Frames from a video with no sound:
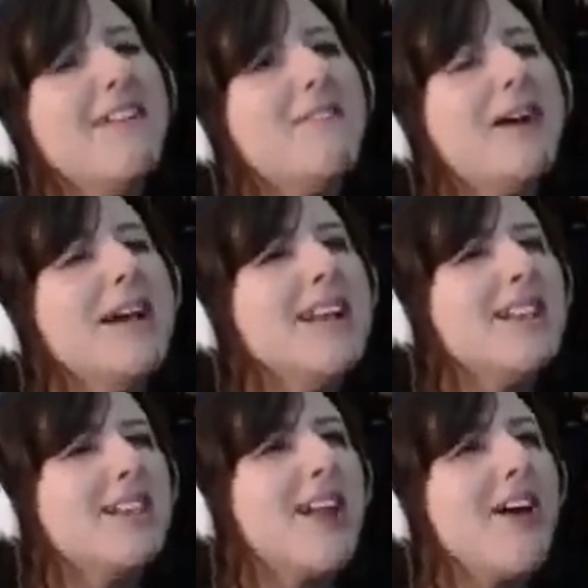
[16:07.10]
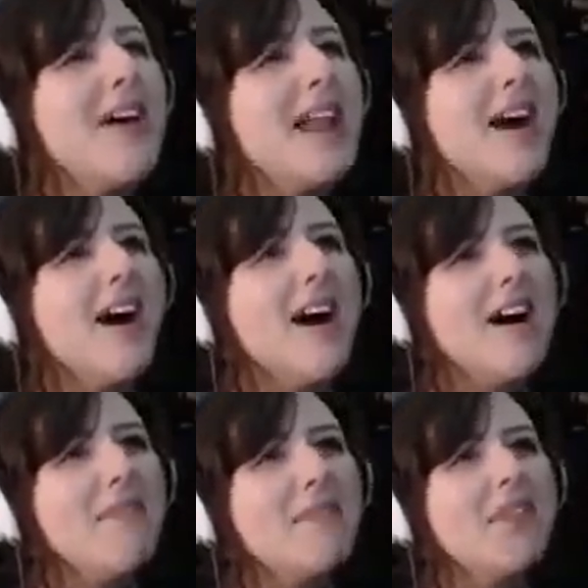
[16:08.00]
wanted to throw it
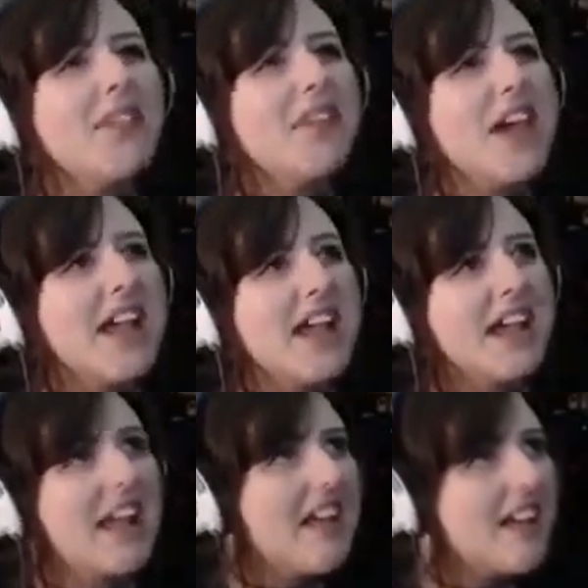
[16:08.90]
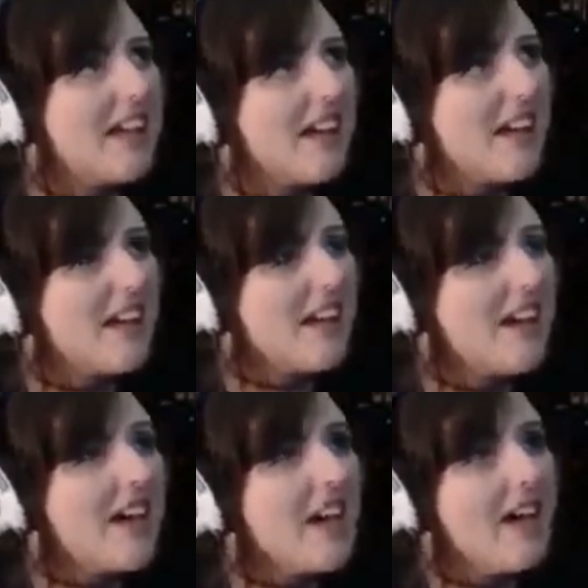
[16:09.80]
off the thing.
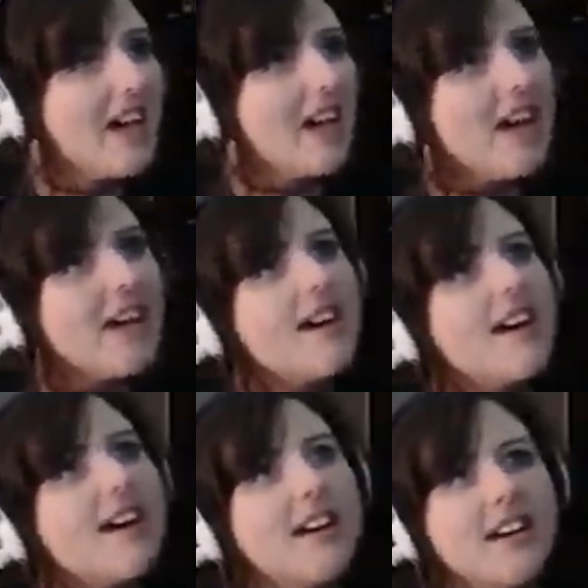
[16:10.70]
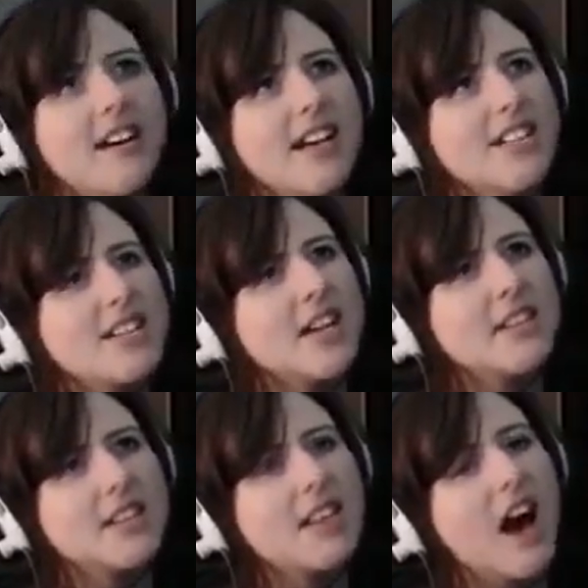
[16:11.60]
Ah, oh, I just got
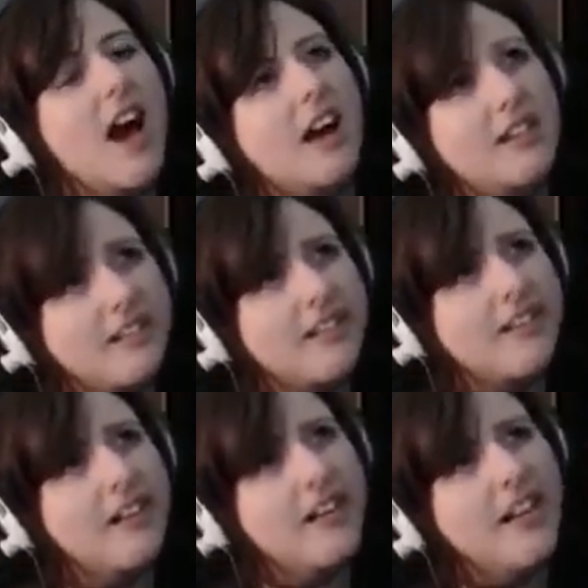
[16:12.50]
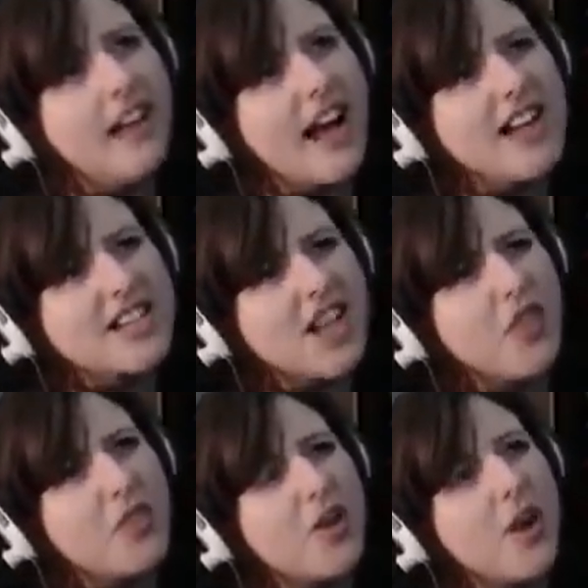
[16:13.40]
cucked. I just got throw